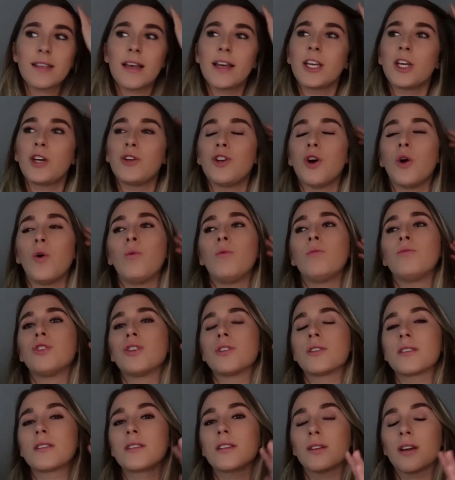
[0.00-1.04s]
Like you don't
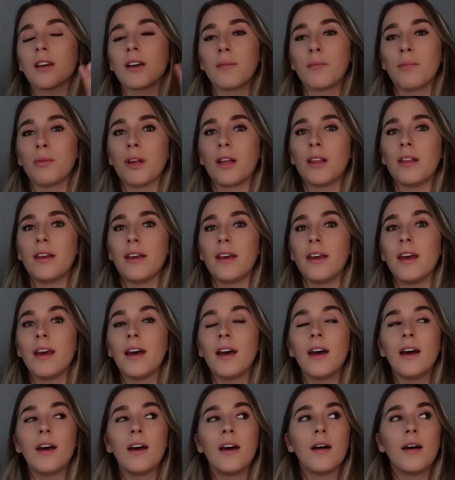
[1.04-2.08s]
just completely
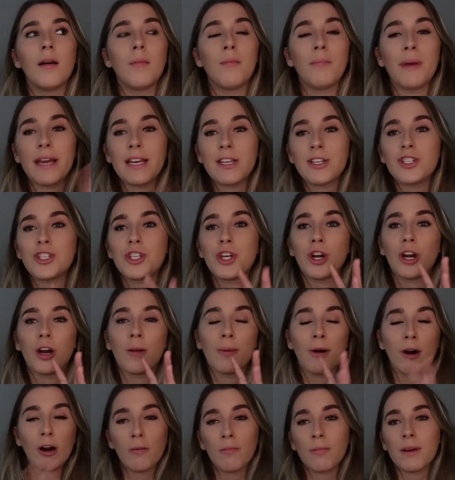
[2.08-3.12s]
base your
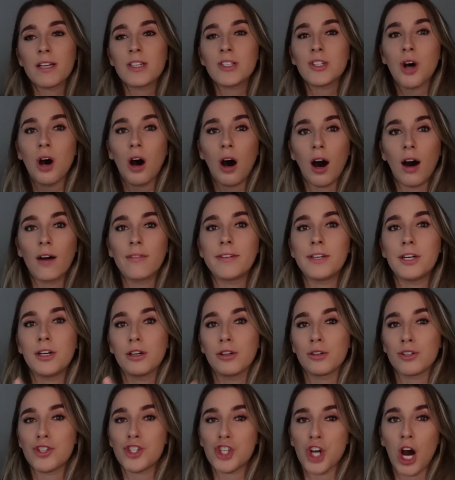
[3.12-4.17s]
purpose off your
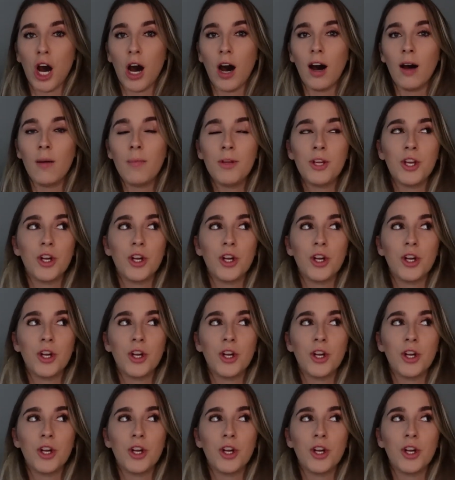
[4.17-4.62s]
job.